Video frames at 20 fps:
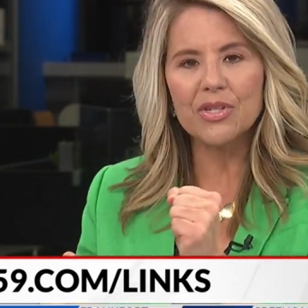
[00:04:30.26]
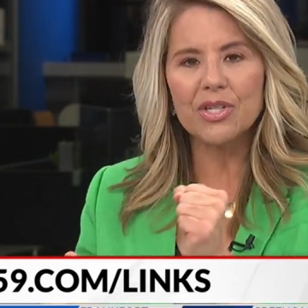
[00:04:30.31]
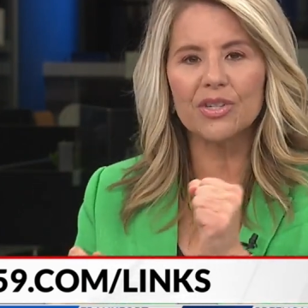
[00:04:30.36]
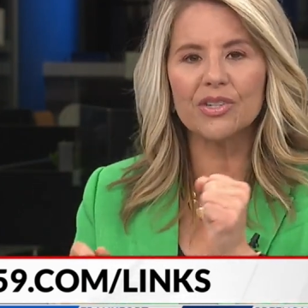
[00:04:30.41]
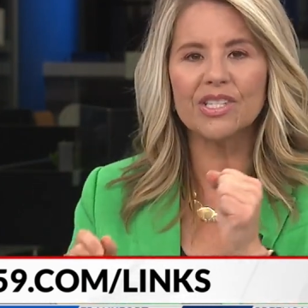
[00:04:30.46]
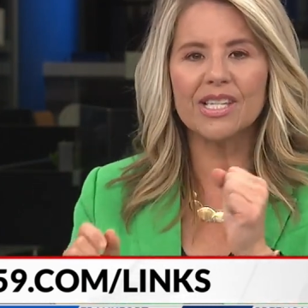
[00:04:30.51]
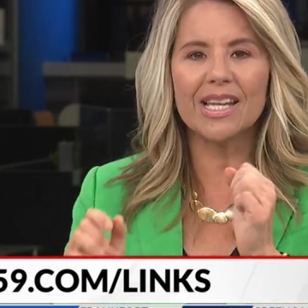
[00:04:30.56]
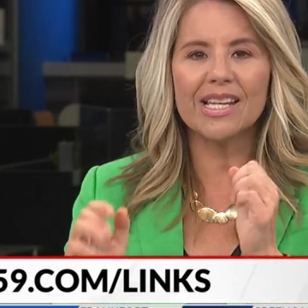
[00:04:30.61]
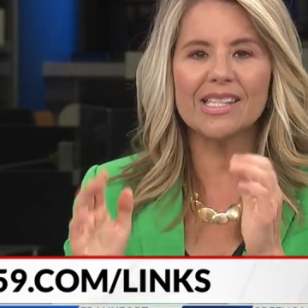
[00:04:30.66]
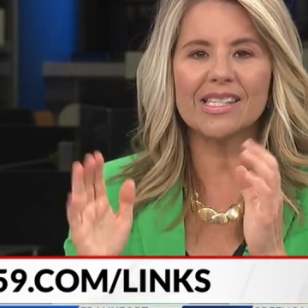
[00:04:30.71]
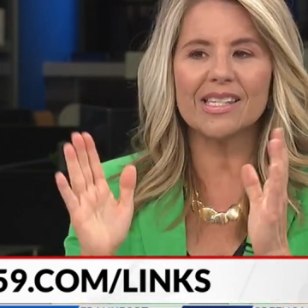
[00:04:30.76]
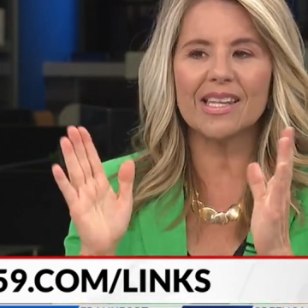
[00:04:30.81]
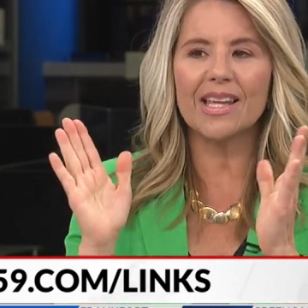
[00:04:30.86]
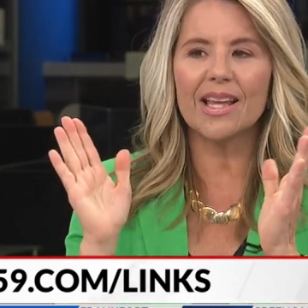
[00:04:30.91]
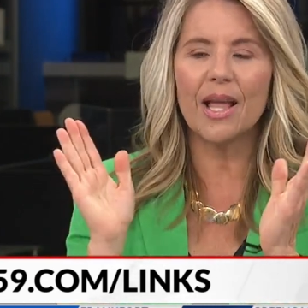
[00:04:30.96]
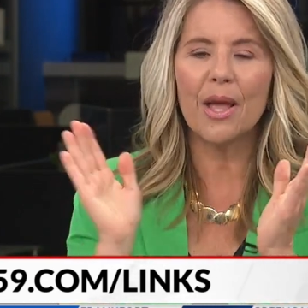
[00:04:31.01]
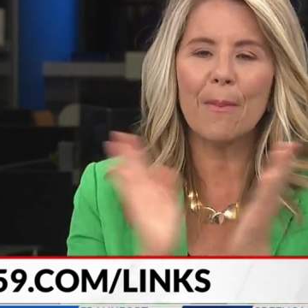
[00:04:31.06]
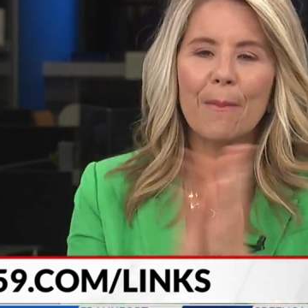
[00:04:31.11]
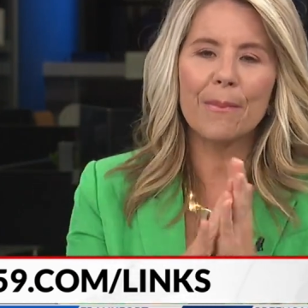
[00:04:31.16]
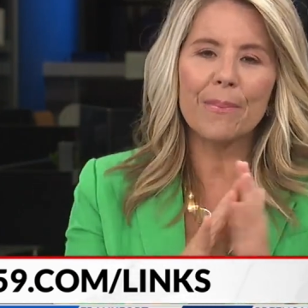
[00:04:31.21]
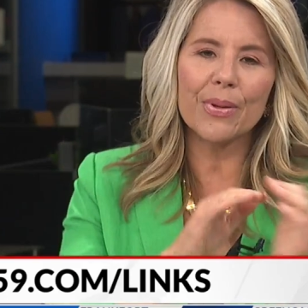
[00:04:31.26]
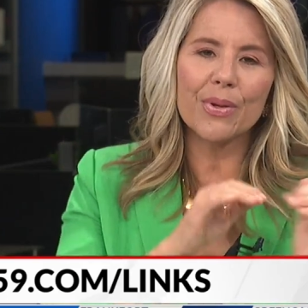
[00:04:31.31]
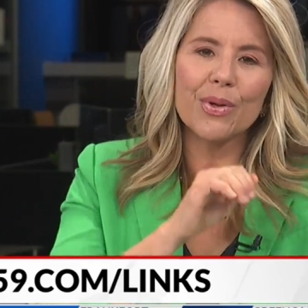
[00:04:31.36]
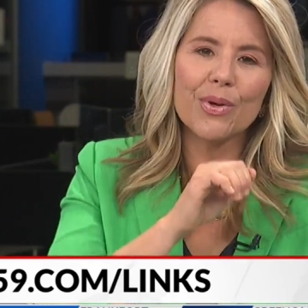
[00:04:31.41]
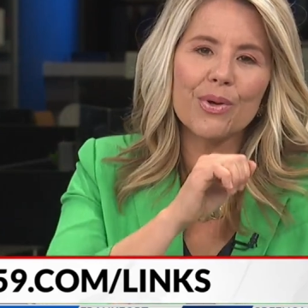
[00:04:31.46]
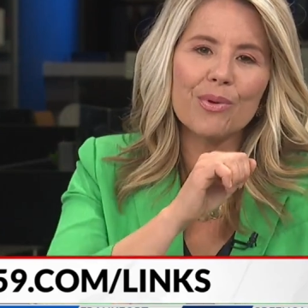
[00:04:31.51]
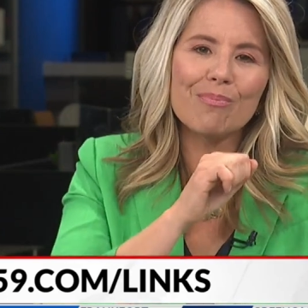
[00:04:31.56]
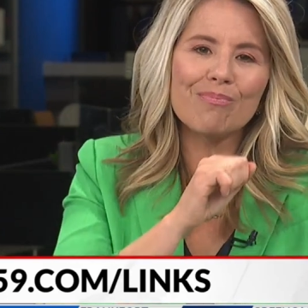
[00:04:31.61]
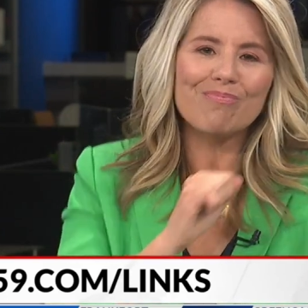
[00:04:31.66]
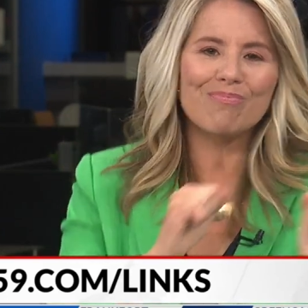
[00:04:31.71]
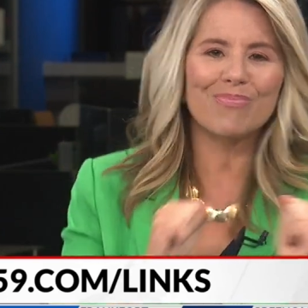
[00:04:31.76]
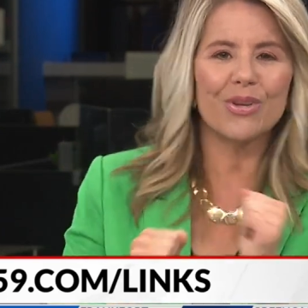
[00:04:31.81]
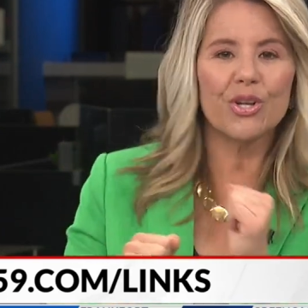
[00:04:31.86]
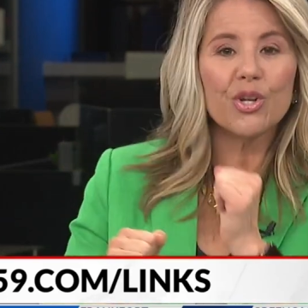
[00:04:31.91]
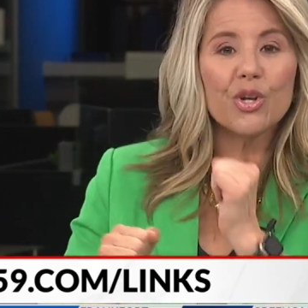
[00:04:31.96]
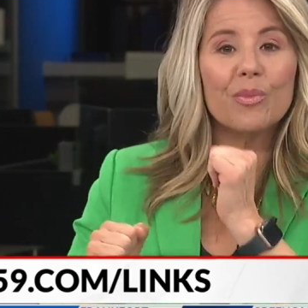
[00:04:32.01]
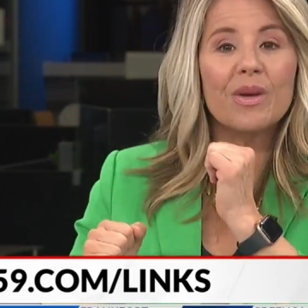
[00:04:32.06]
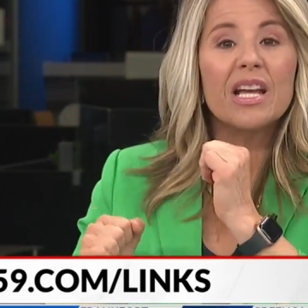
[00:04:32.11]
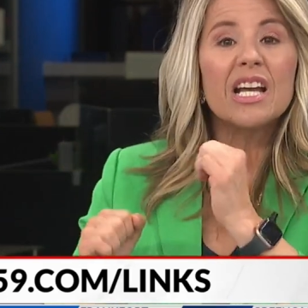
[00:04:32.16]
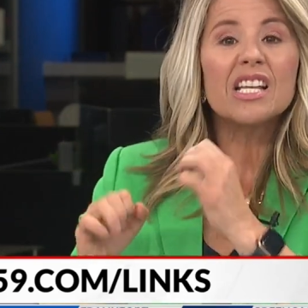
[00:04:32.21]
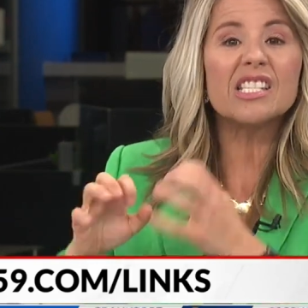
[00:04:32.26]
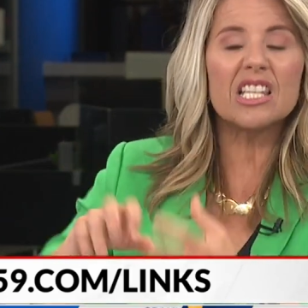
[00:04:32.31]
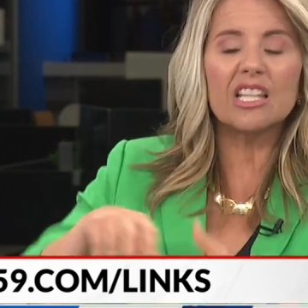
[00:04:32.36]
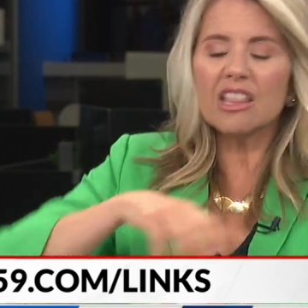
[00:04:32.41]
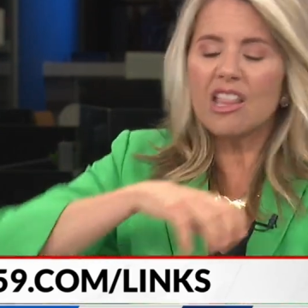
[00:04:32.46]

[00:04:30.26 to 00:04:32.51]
to your tasting. Boom, boom. Mash it up.